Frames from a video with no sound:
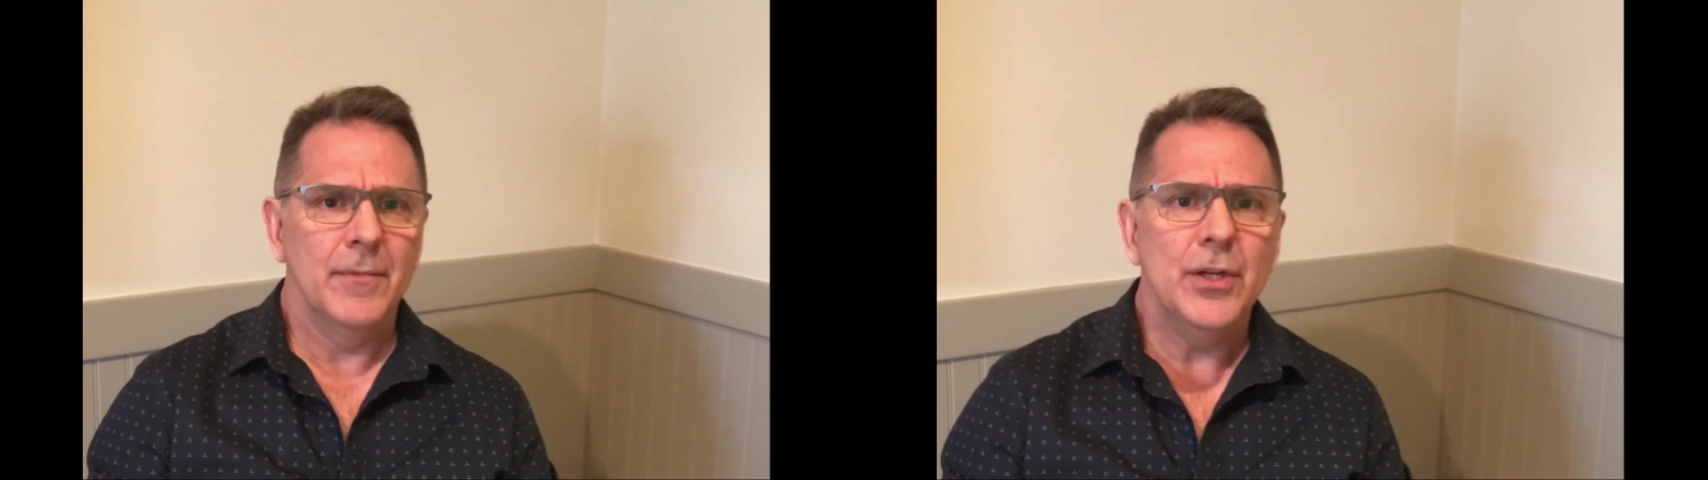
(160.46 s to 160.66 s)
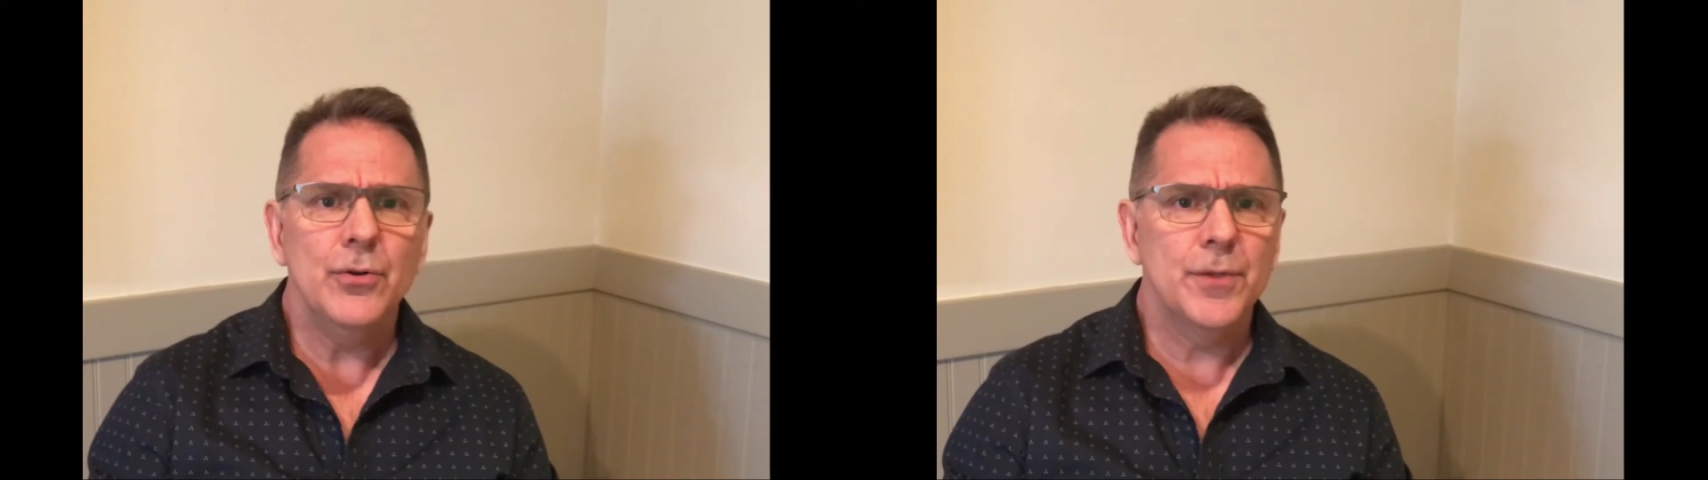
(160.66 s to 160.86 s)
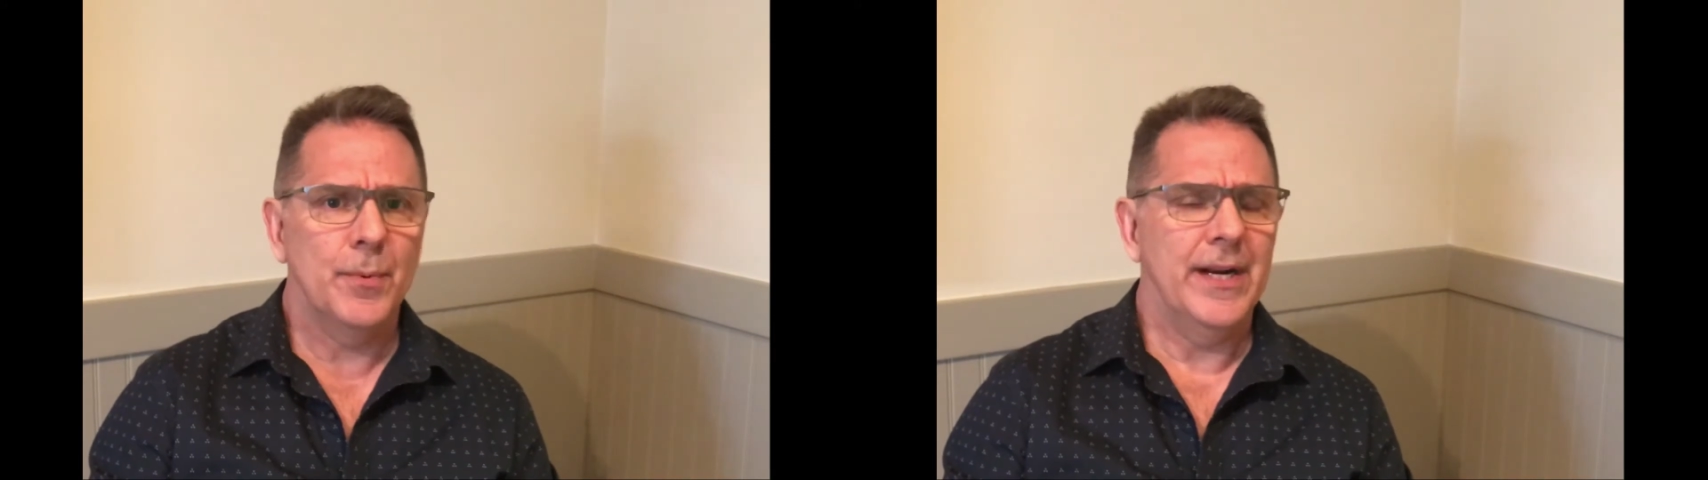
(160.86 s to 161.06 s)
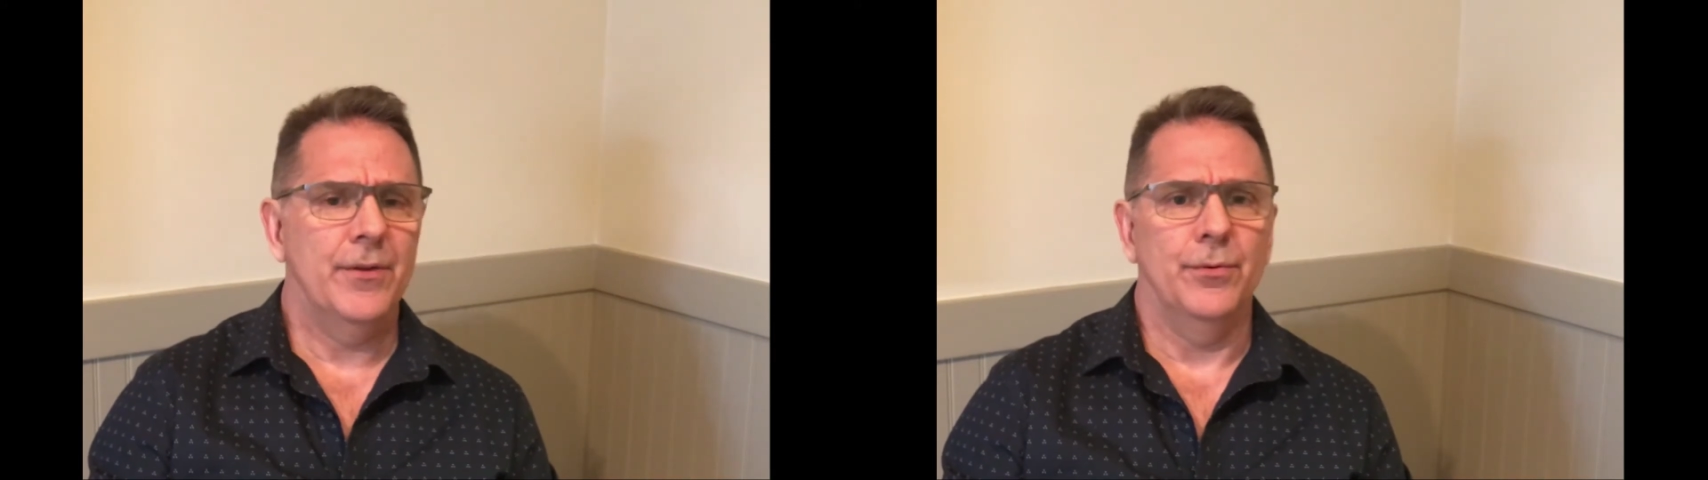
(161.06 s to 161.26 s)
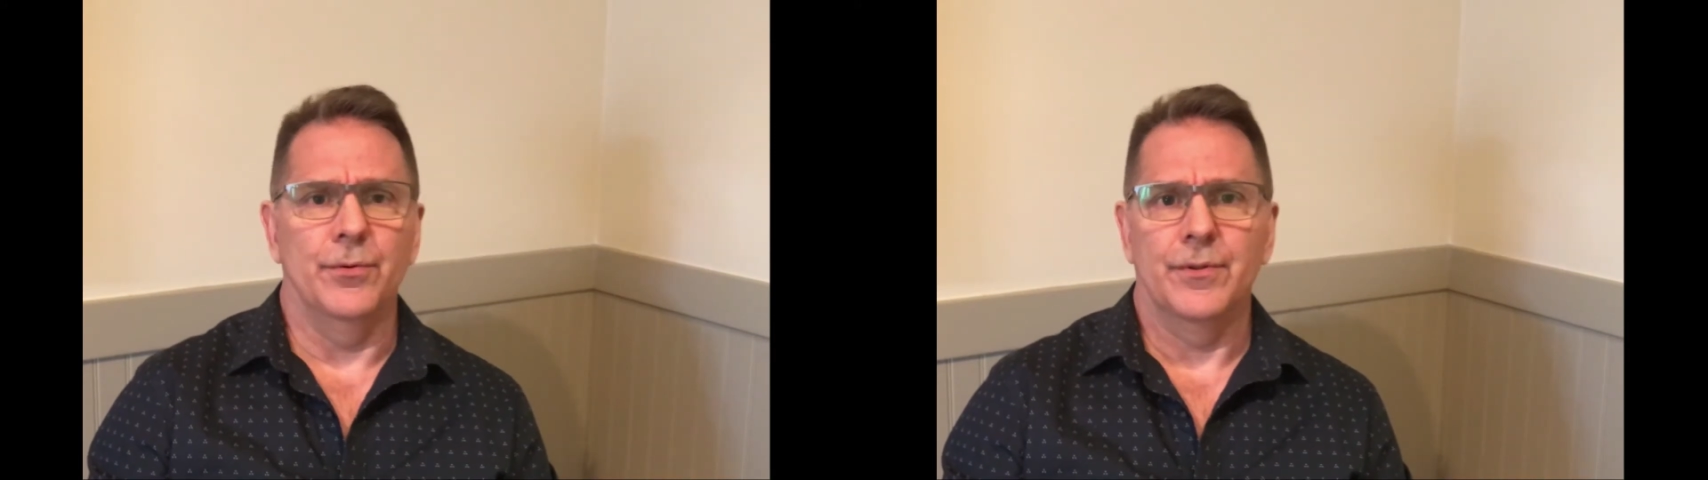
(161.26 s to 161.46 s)
Huge
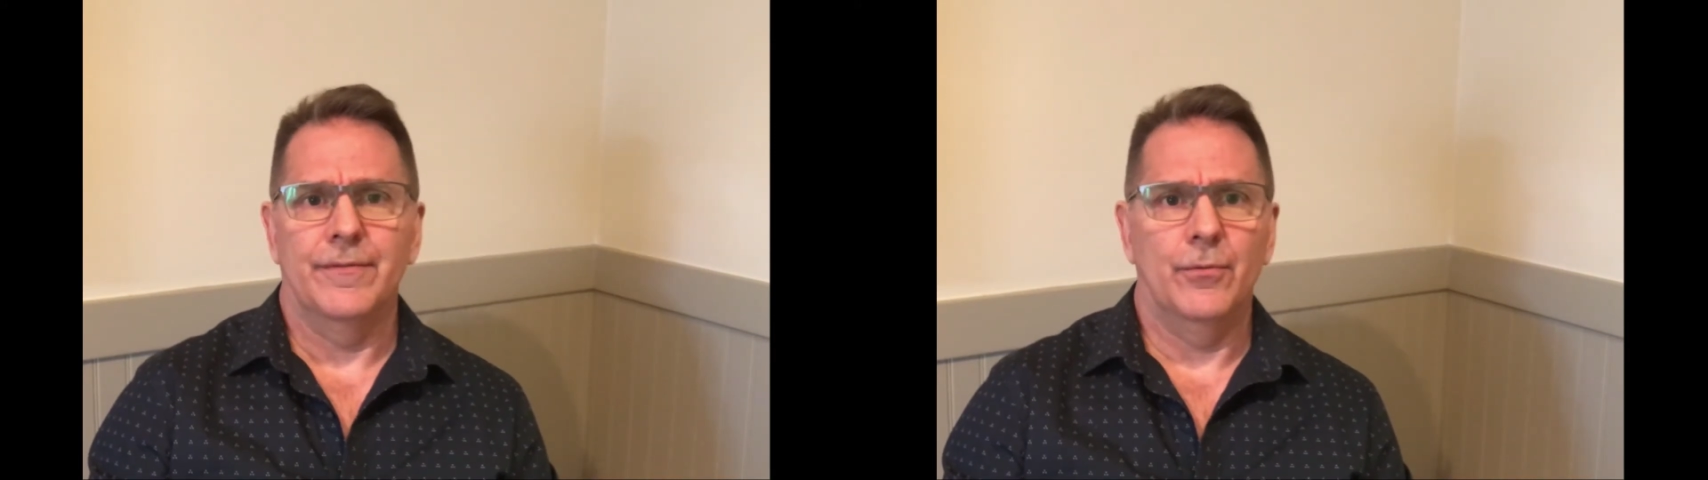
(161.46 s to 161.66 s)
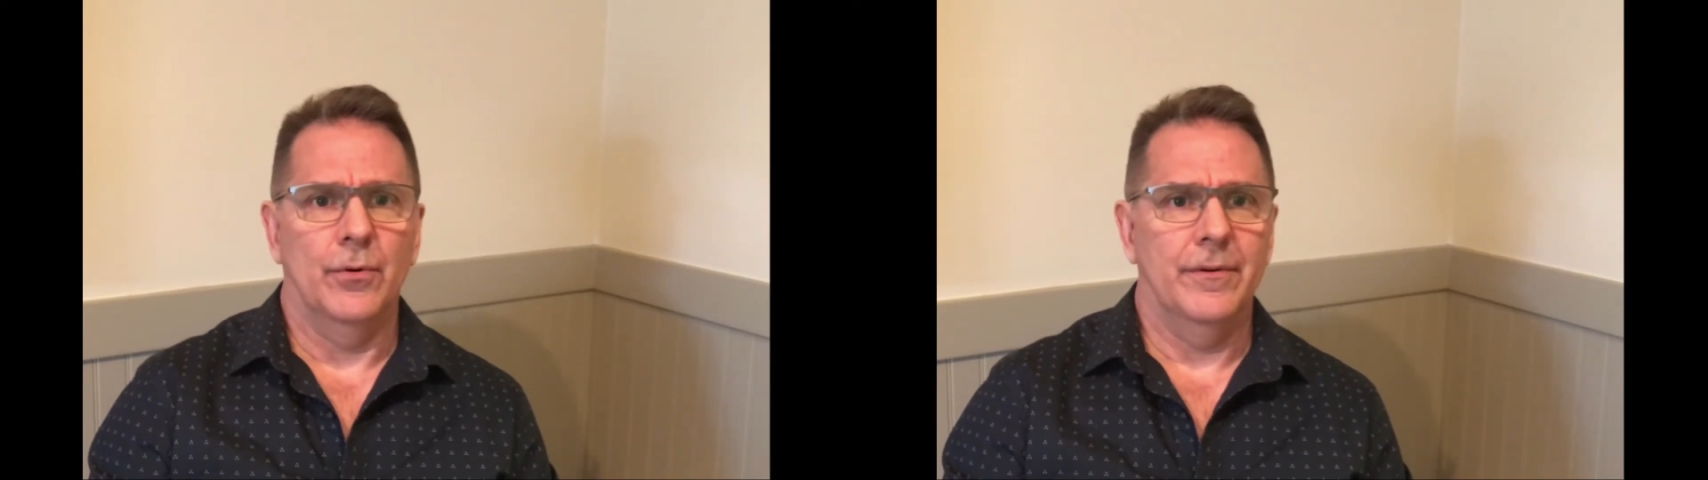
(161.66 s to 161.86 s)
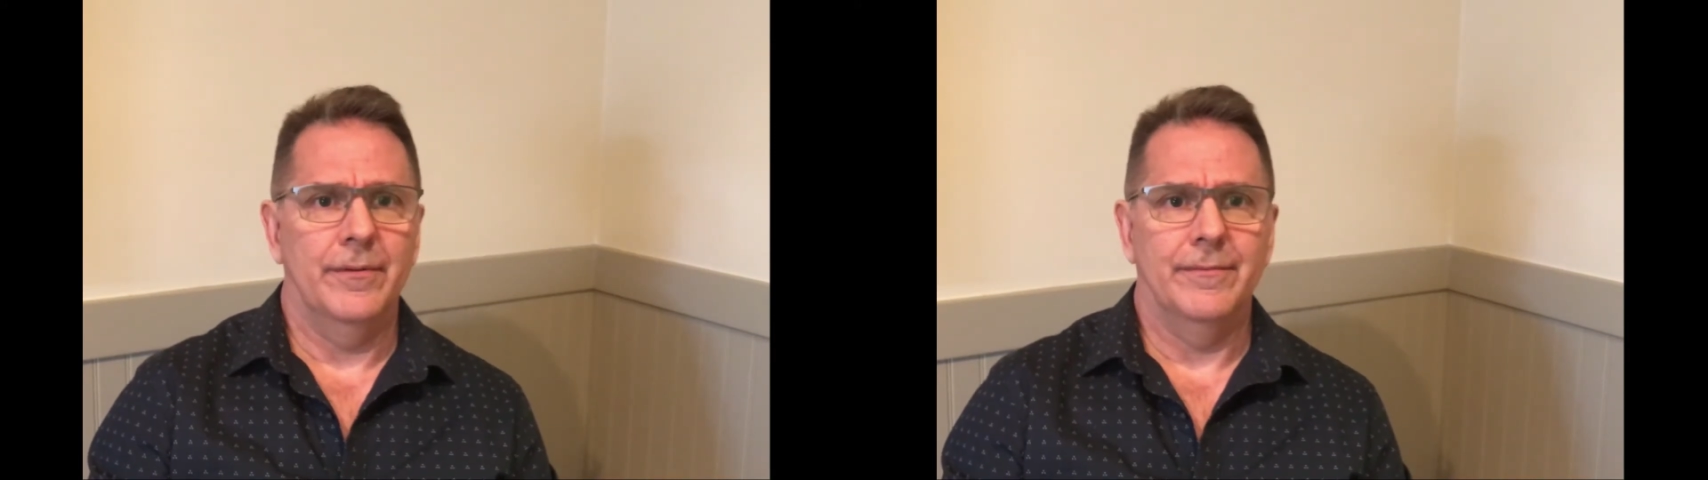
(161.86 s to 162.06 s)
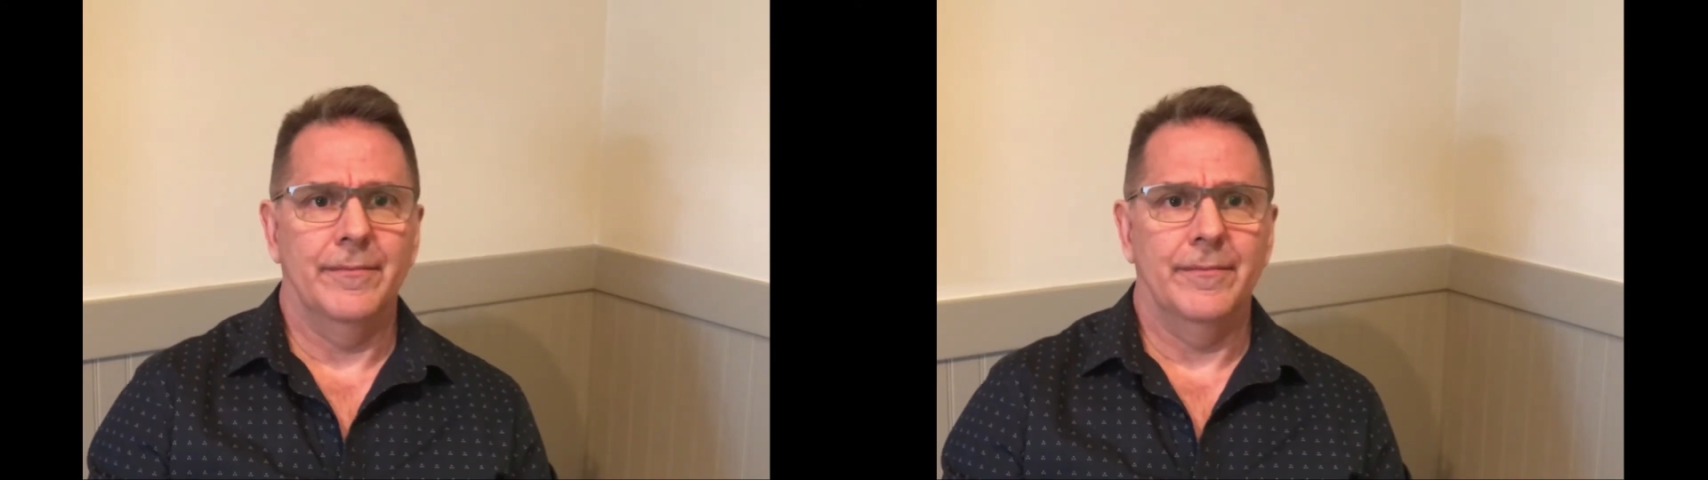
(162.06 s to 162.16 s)
breakthroughs for